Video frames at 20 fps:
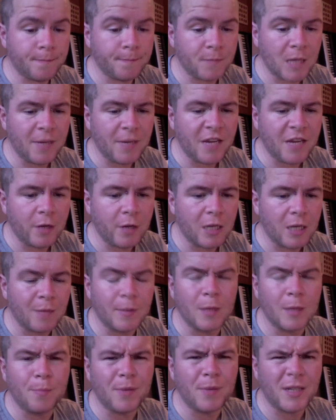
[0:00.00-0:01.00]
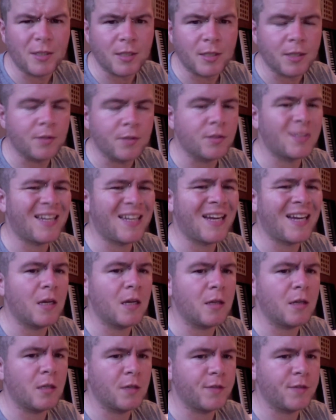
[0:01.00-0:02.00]
let me give you a little bit of BG on this guy.
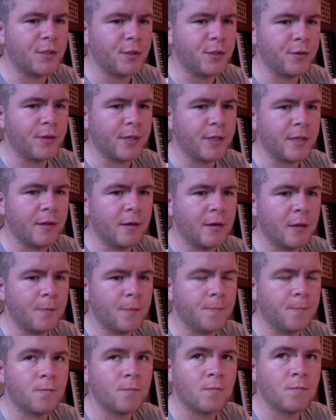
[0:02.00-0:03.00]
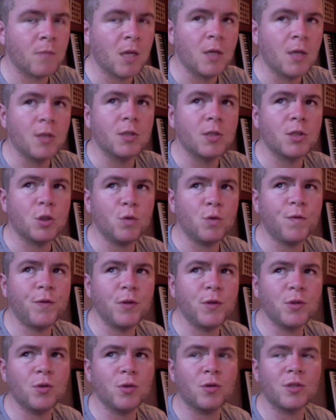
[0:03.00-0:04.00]
Not enough to do you any harm. So
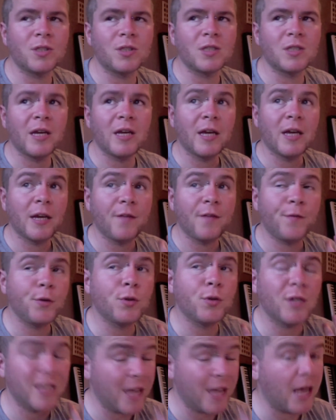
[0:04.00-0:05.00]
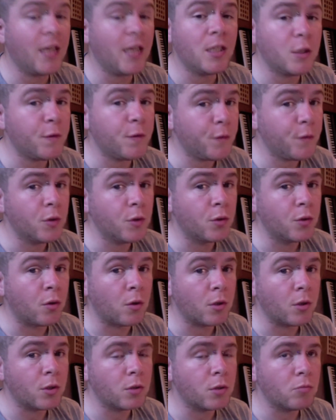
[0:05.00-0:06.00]
Fusors, Fusor, yes to
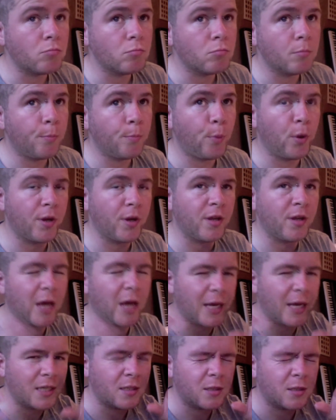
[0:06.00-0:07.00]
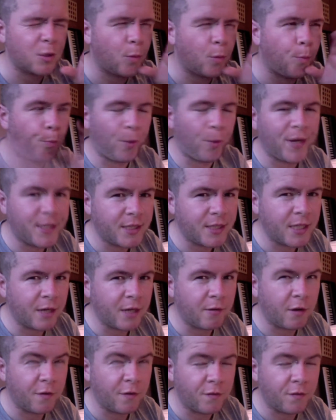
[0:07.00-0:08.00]
Fusors, but yes to Beast
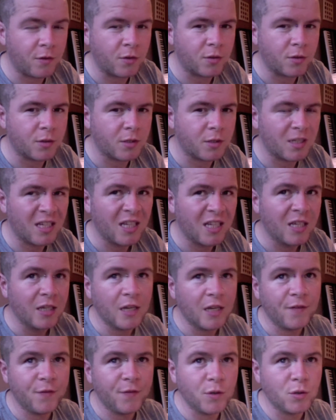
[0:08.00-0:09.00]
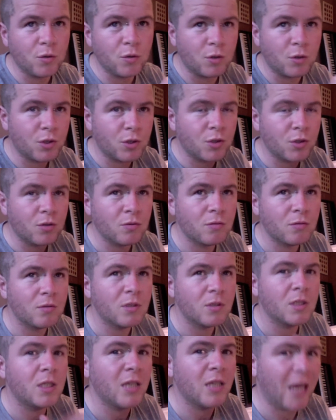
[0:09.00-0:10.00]
Era first. Fusors,
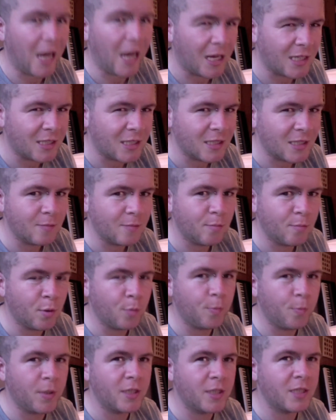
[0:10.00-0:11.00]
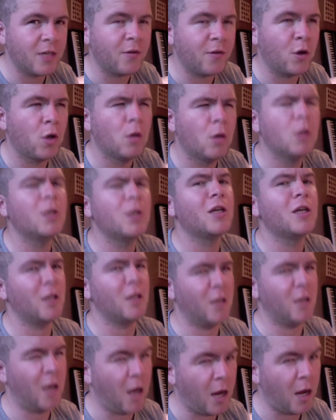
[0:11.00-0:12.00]
yes, but Beast Era,
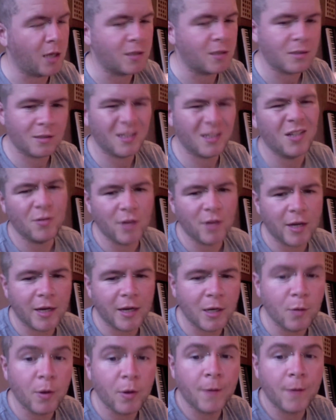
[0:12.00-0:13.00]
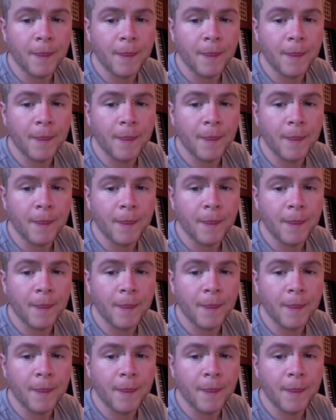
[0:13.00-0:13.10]
yes. You know that kind of way.